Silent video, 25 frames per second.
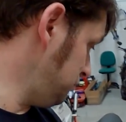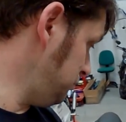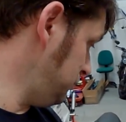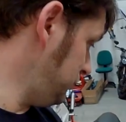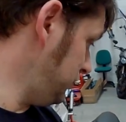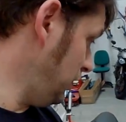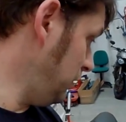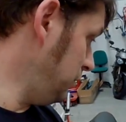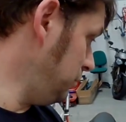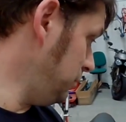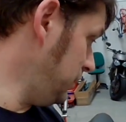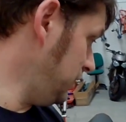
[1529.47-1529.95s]

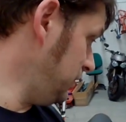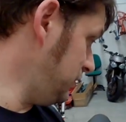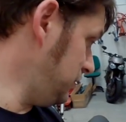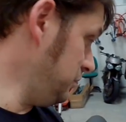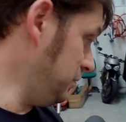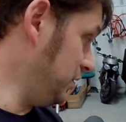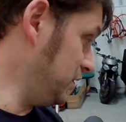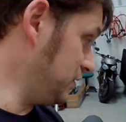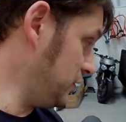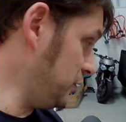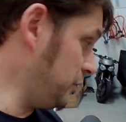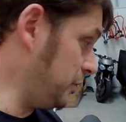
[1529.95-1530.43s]
Don't be too
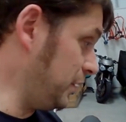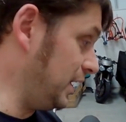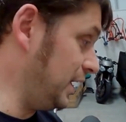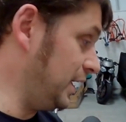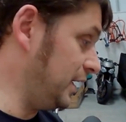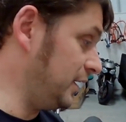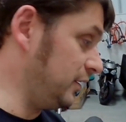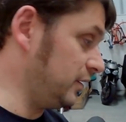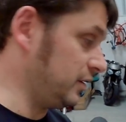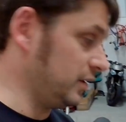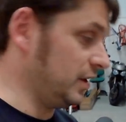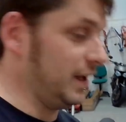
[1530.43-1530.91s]
much of a bad
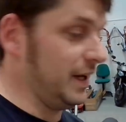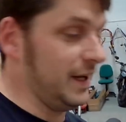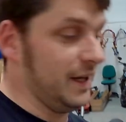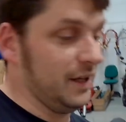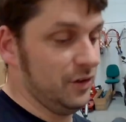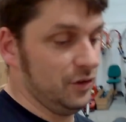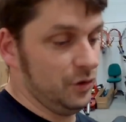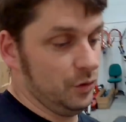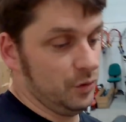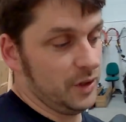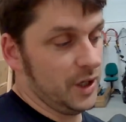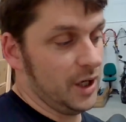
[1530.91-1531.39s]
end,
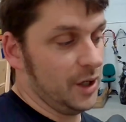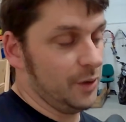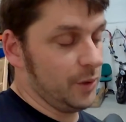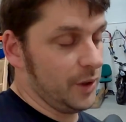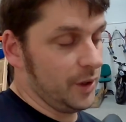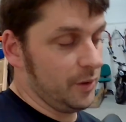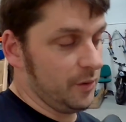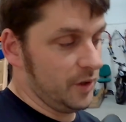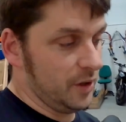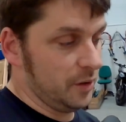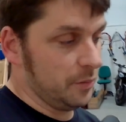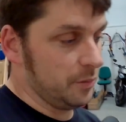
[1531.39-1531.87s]
and you'll get
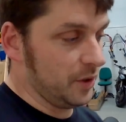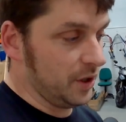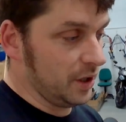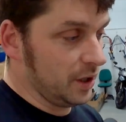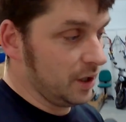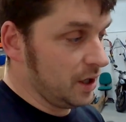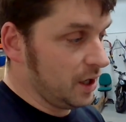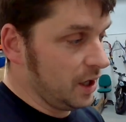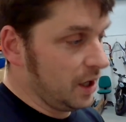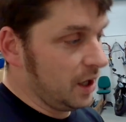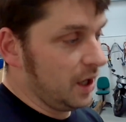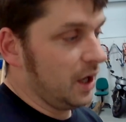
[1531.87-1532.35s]
away with it. But
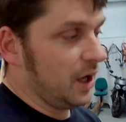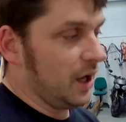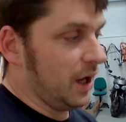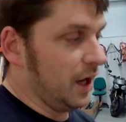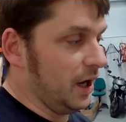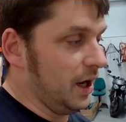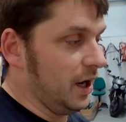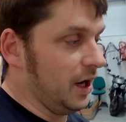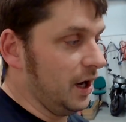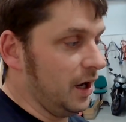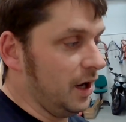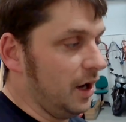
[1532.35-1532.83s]

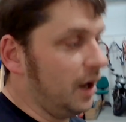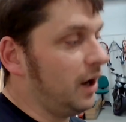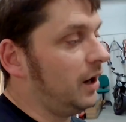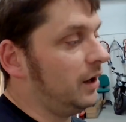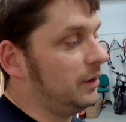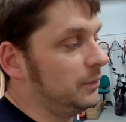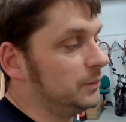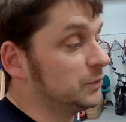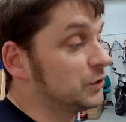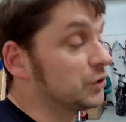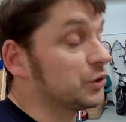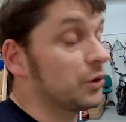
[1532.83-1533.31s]

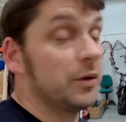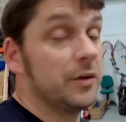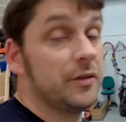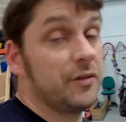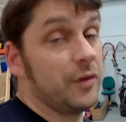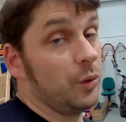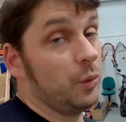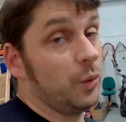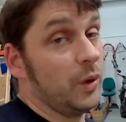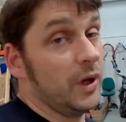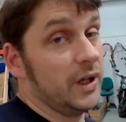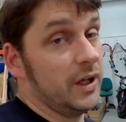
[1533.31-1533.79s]
I'm sorry for
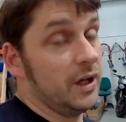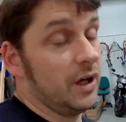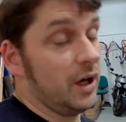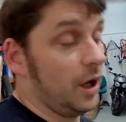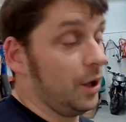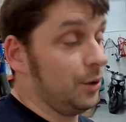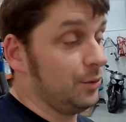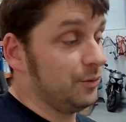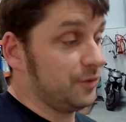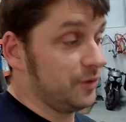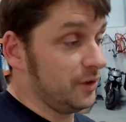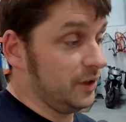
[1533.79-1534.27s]
the wait.
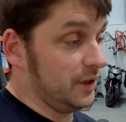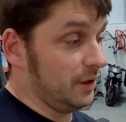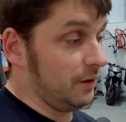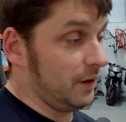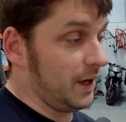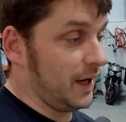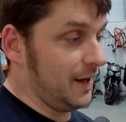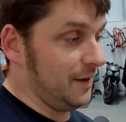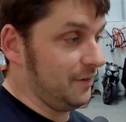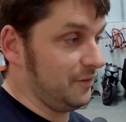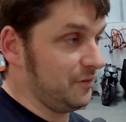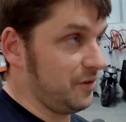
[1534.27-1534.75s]
Hopefully I'll
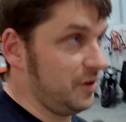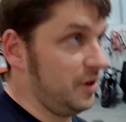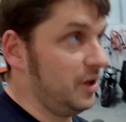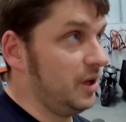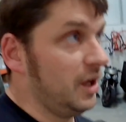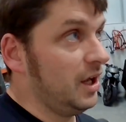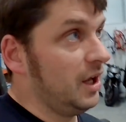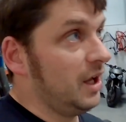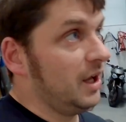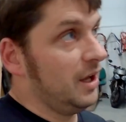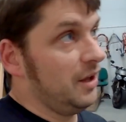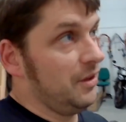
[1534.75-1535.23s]
have
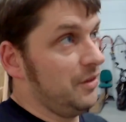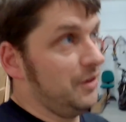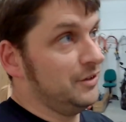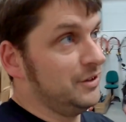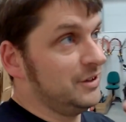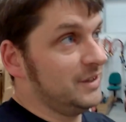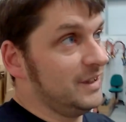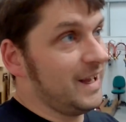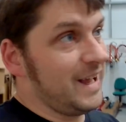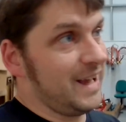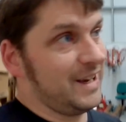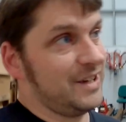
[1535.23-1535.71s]
the
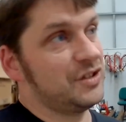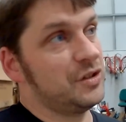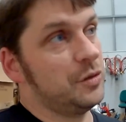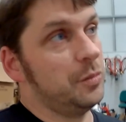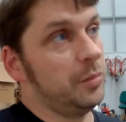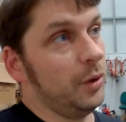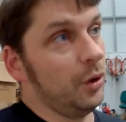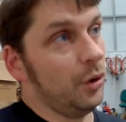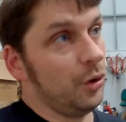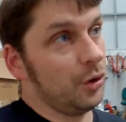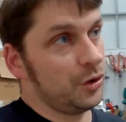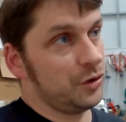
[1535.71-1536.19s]
next
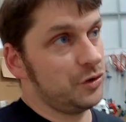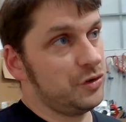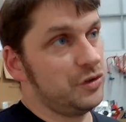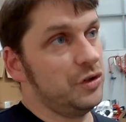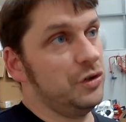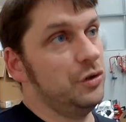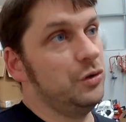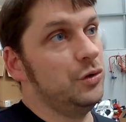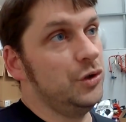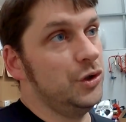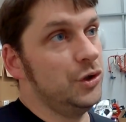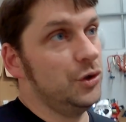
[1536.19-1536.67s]
vlog
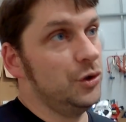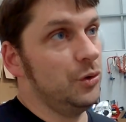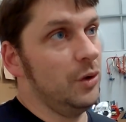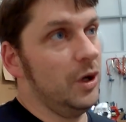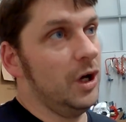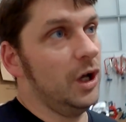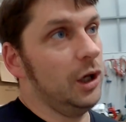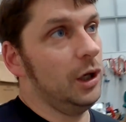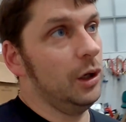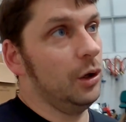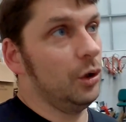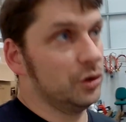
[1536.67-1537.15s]
to you
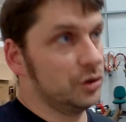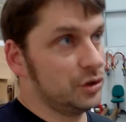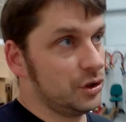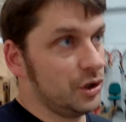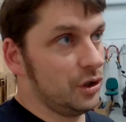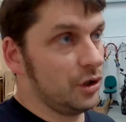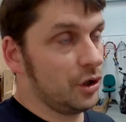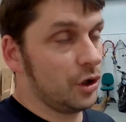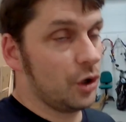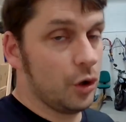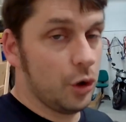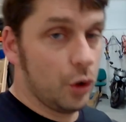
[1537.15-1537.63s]
a lot
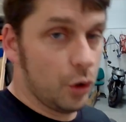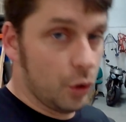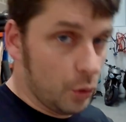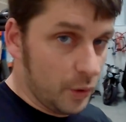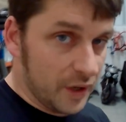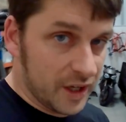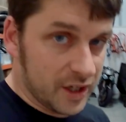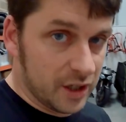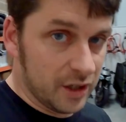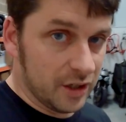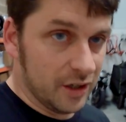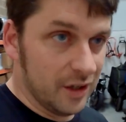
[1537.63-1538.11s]

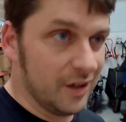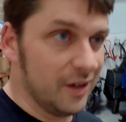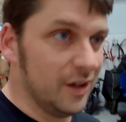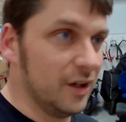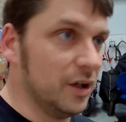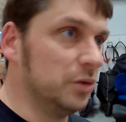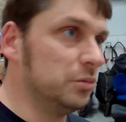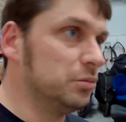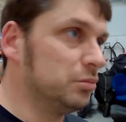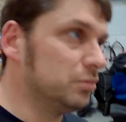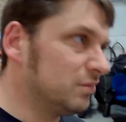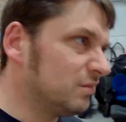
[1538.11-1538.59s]

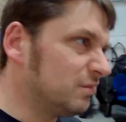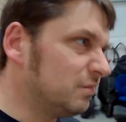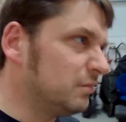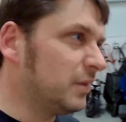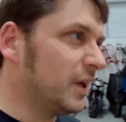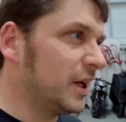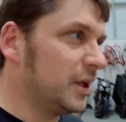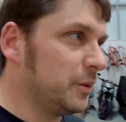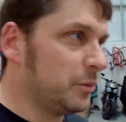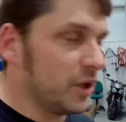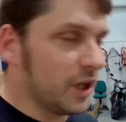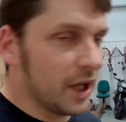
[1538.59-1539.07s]
quicker,
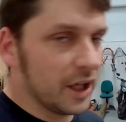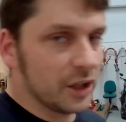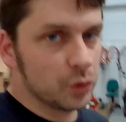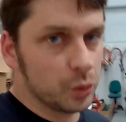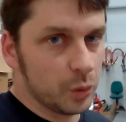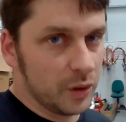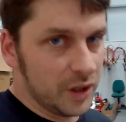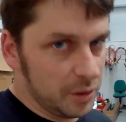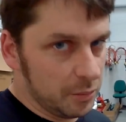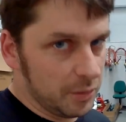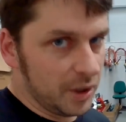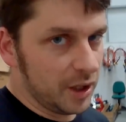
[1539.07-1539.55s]
maybe next
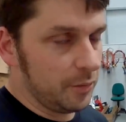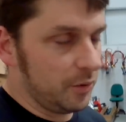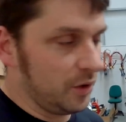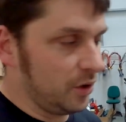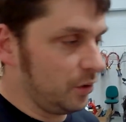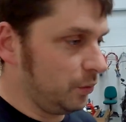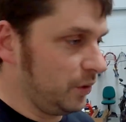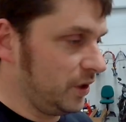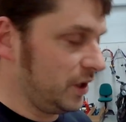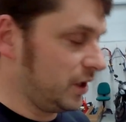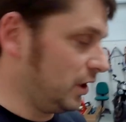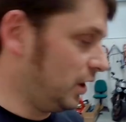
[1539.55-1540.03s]
week, maybe
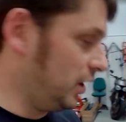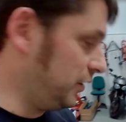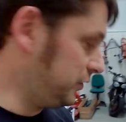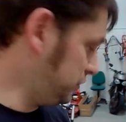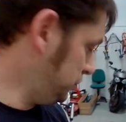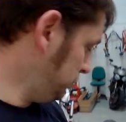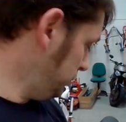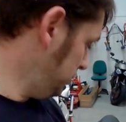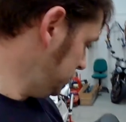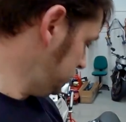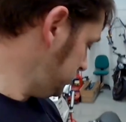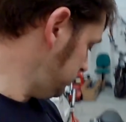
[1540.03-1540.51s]
the week
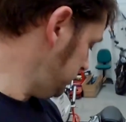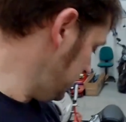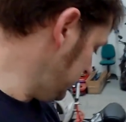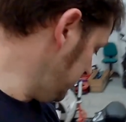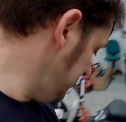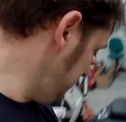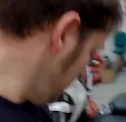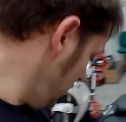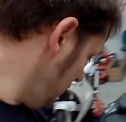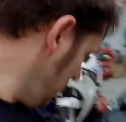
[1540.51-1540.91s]
afterwards. But